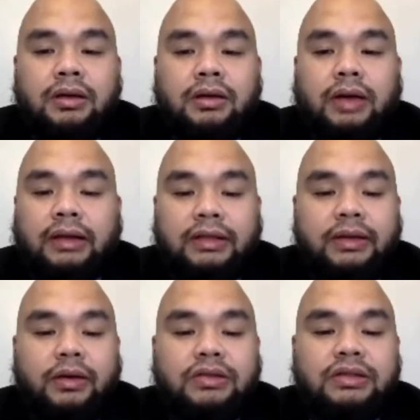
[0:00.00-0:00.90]

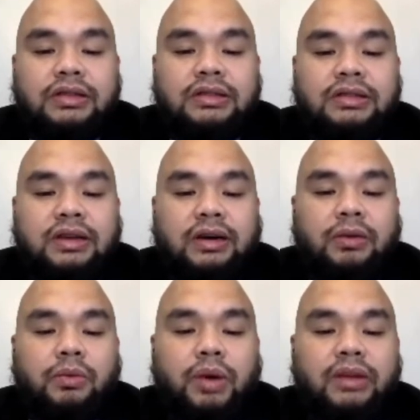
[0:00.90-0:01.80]
Antioxidants are
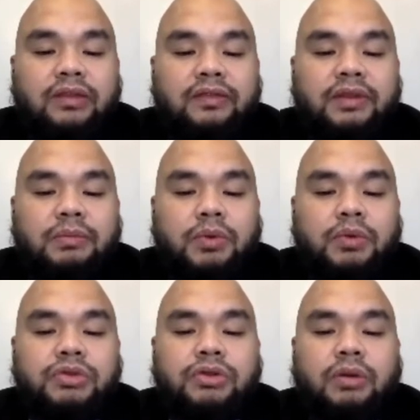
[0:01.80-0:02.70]
one of the
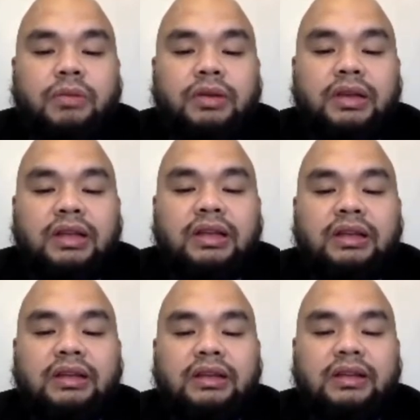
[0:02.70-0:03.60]
most commonly
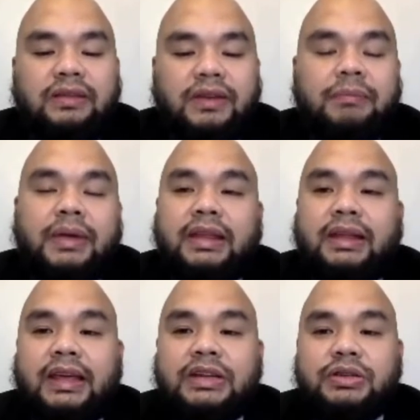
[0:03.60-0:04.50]
given
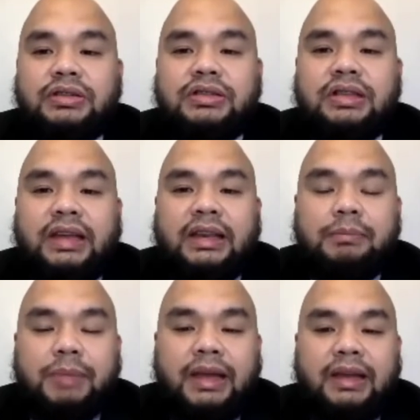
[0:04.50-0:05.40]
medications in
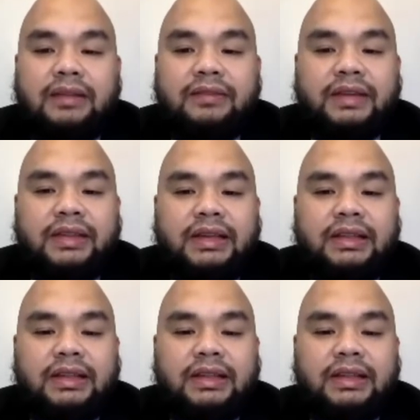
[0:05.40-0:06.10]
male infertility.